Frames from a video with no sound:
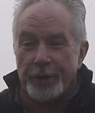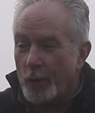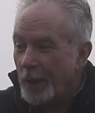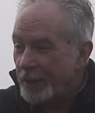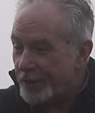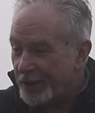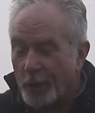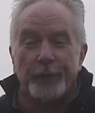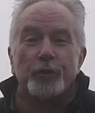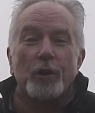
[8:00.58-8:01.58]
no
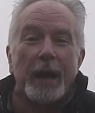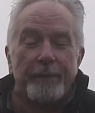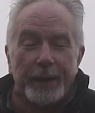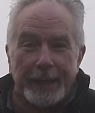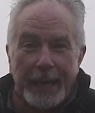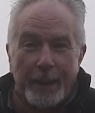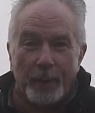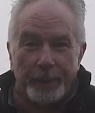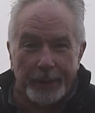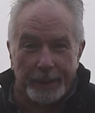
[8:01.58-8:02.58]
self-driving
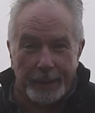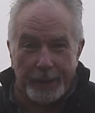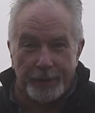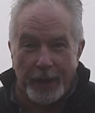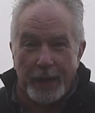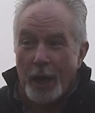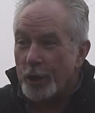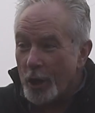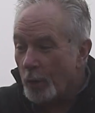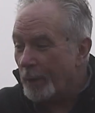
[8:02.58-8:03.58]
capabilities, and
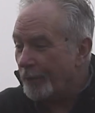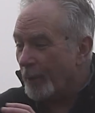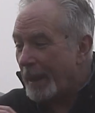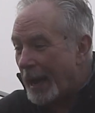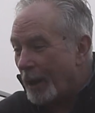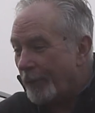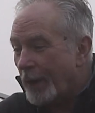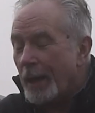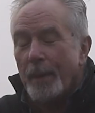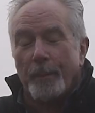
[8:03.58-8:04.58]
no one from Alfa
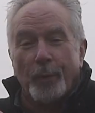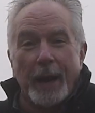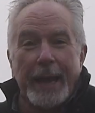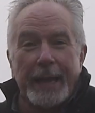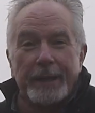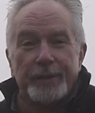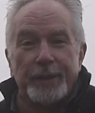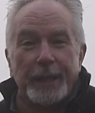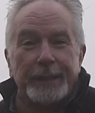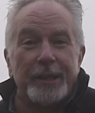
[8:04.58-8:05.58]
brags
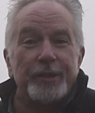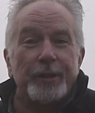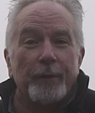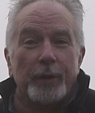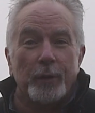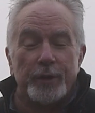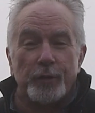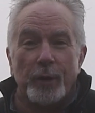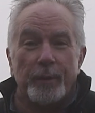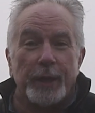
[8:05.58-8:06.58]
that the Stelvio
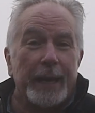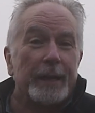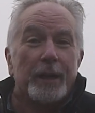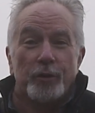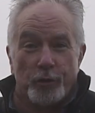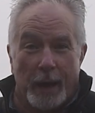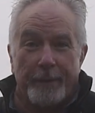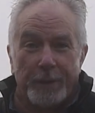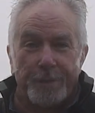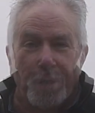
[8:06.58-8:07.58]
Estrema can
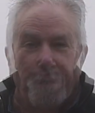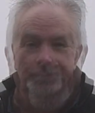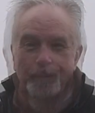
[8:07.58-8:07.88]
drive itself.